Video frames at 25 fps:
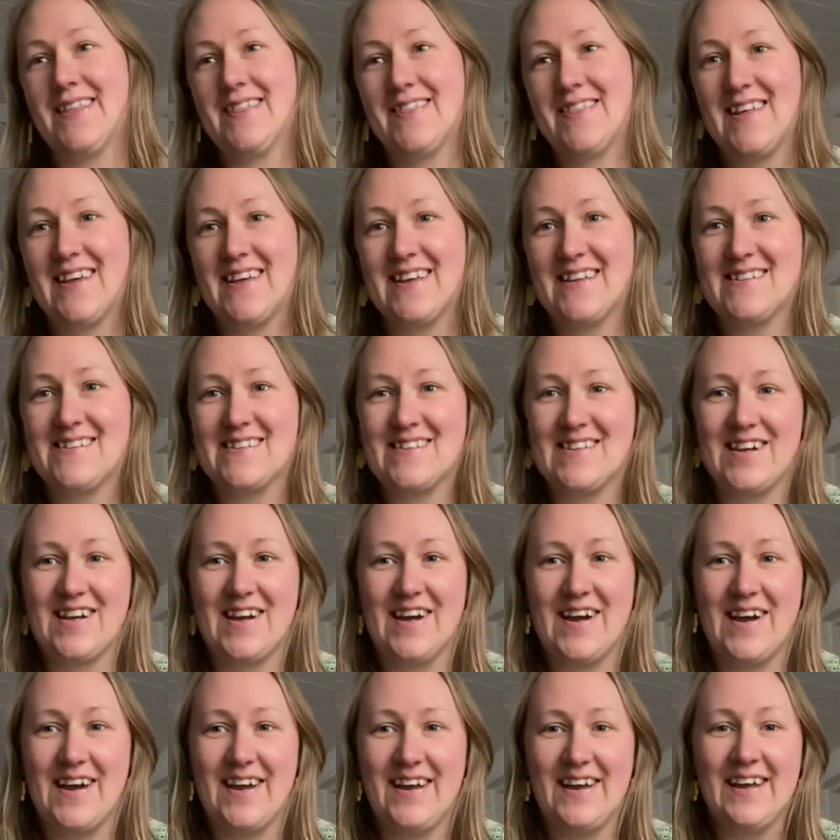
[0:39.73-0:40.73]
things that
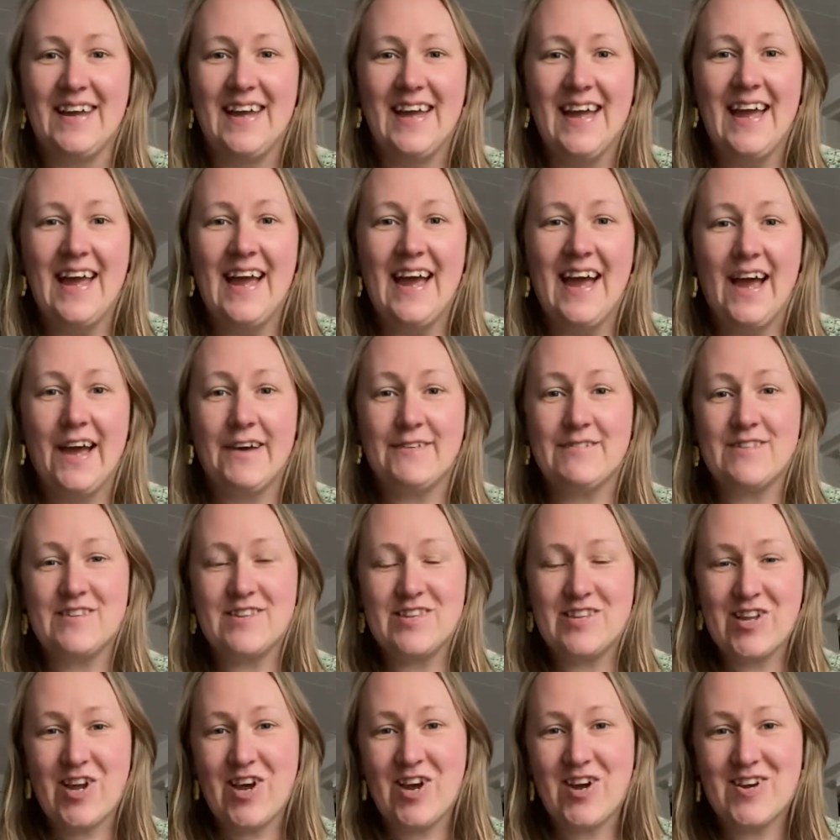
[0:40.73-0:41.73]
I have
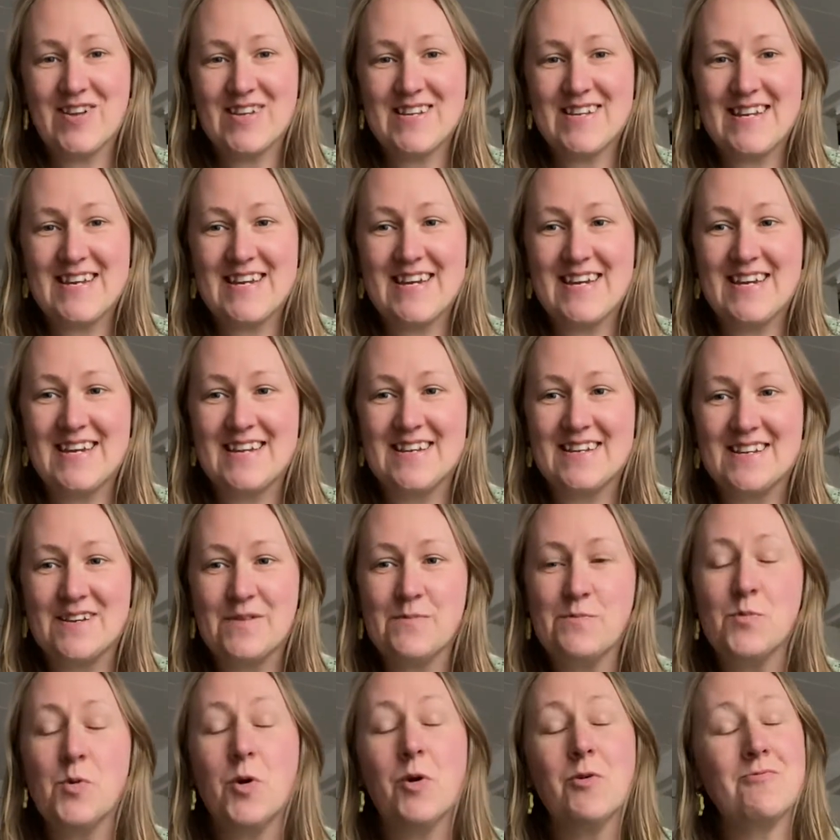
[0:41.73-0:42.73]
started,
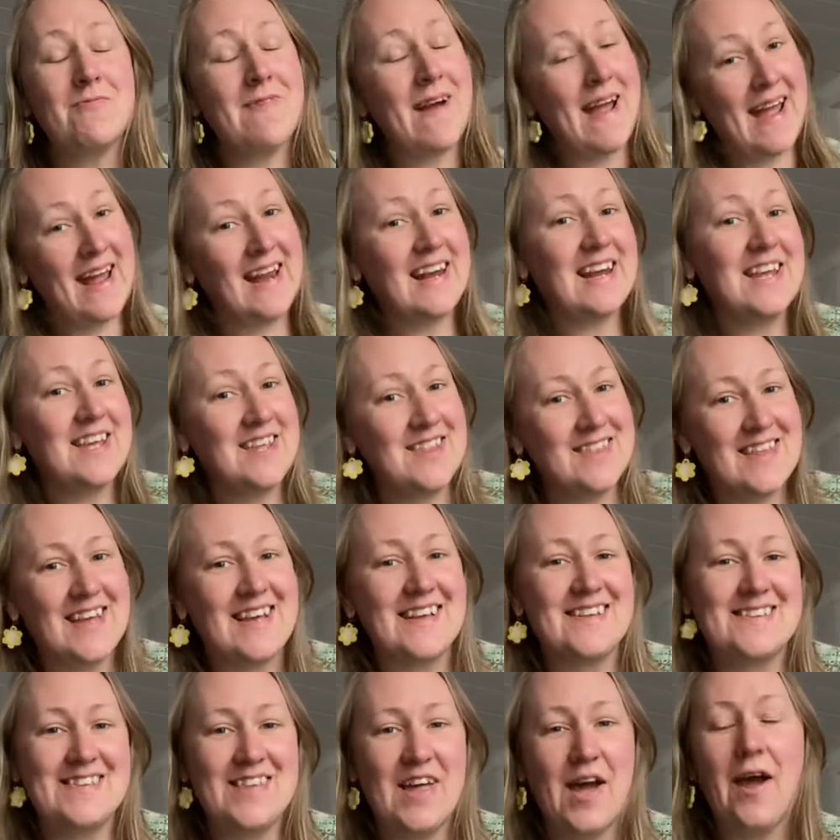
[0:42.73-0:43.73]
more rarely
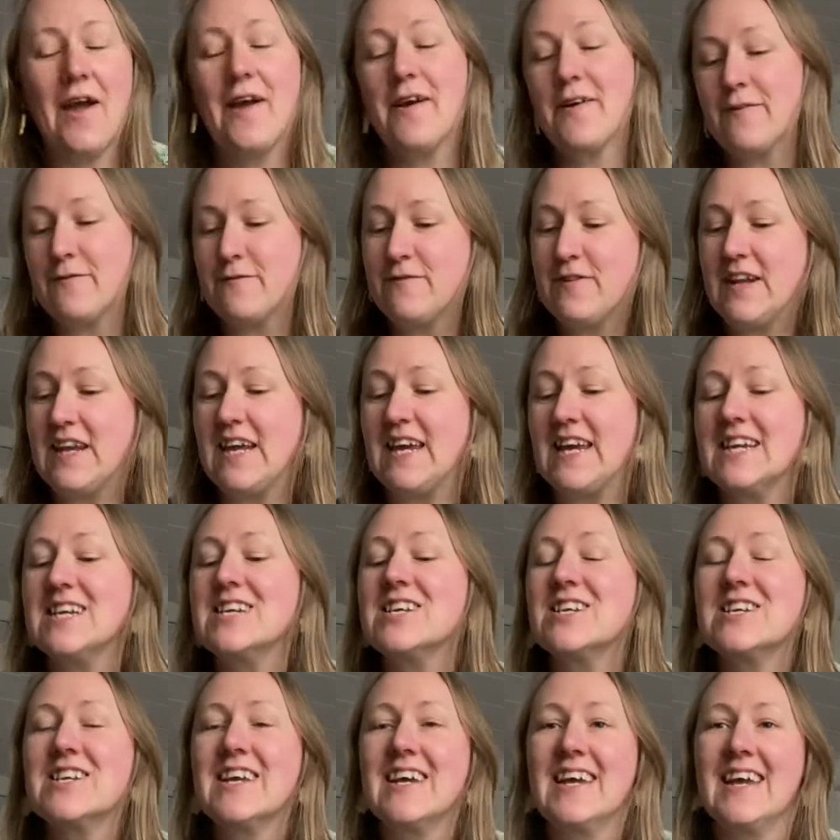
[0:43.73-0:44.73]
things that I have
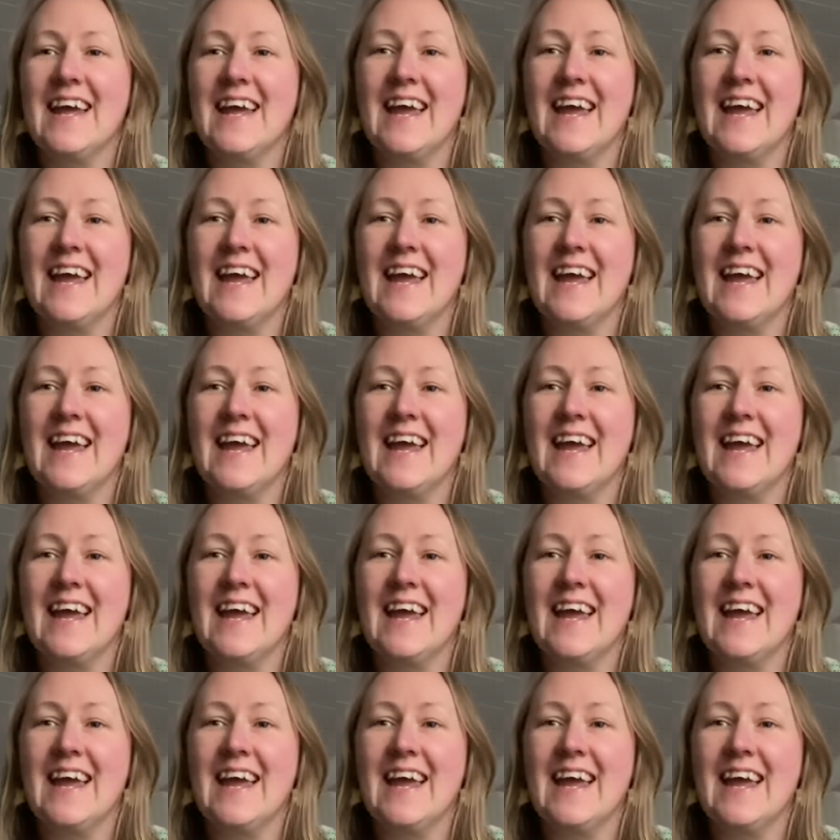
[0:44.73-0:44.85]
finished,